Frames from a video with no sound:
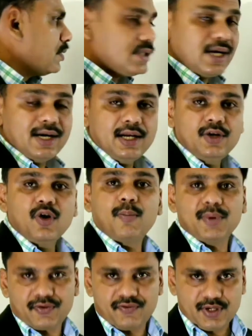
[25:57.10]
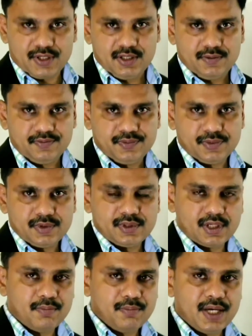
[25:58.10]
study Doppler effect.
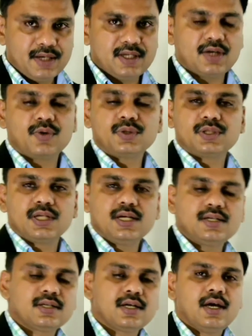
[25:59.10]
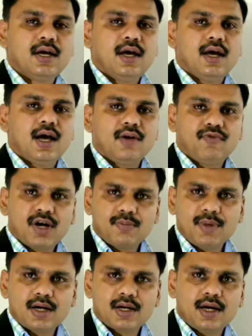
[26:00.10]
Some basic questions and
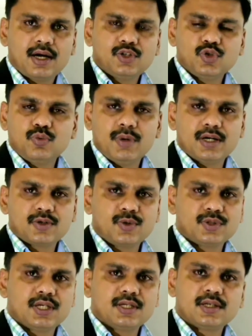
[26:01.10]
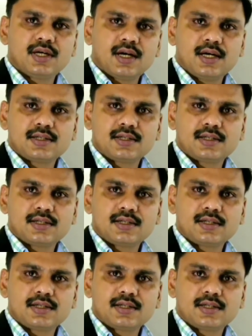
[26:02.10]
1 mark and 2 mark questions are